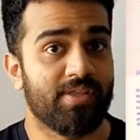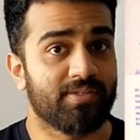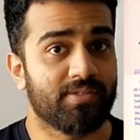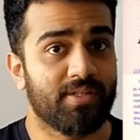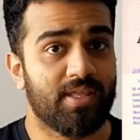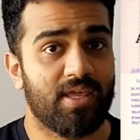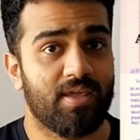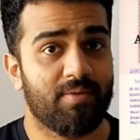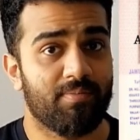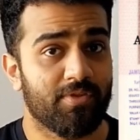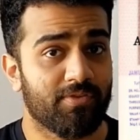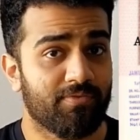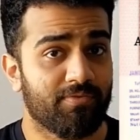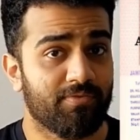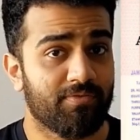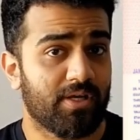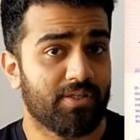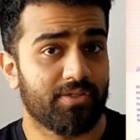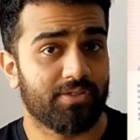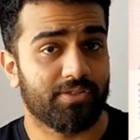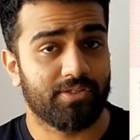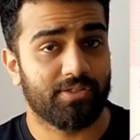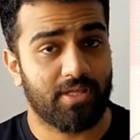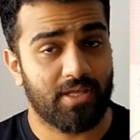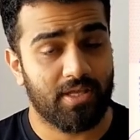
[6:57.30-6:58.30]
his name, his
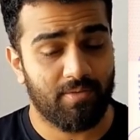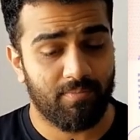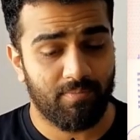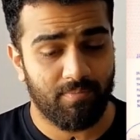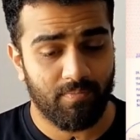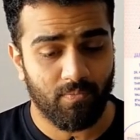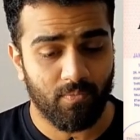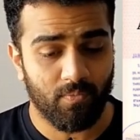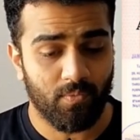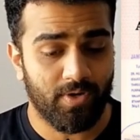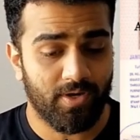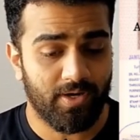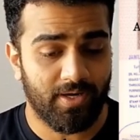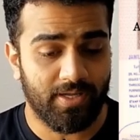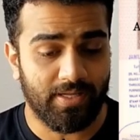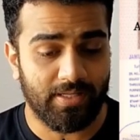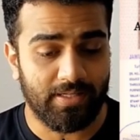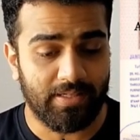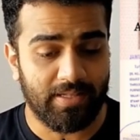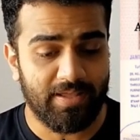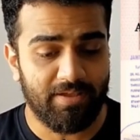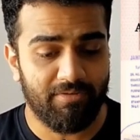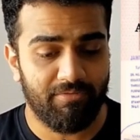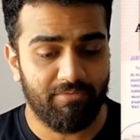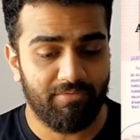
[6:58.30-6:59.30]
father's name, where he
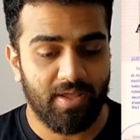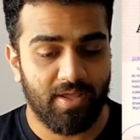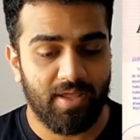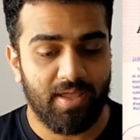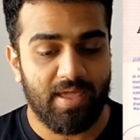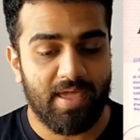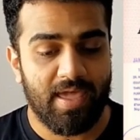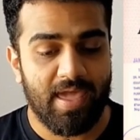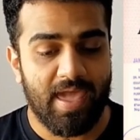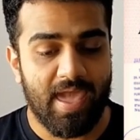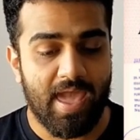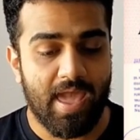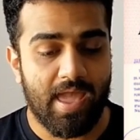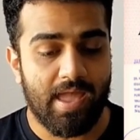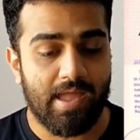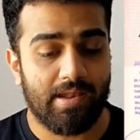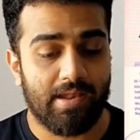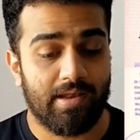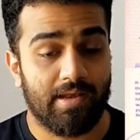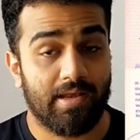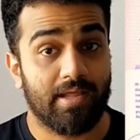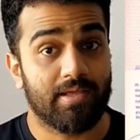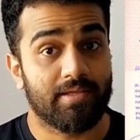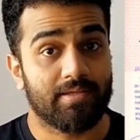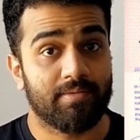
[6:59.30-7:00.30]
lived,
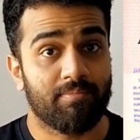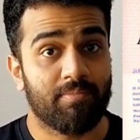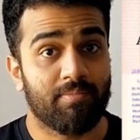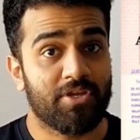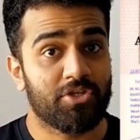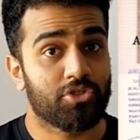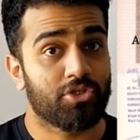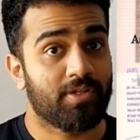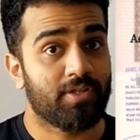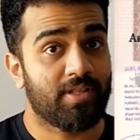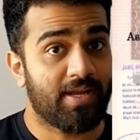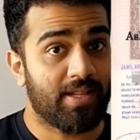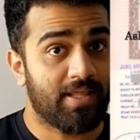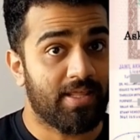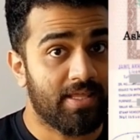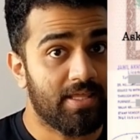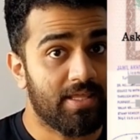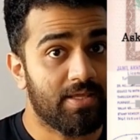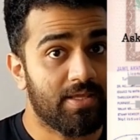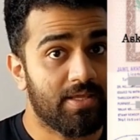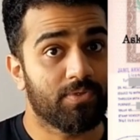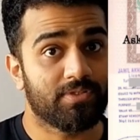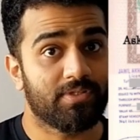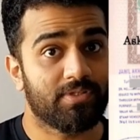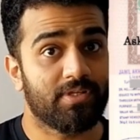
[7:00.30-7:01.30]
and mentioned that
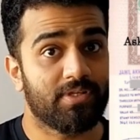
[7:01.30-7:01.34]
he was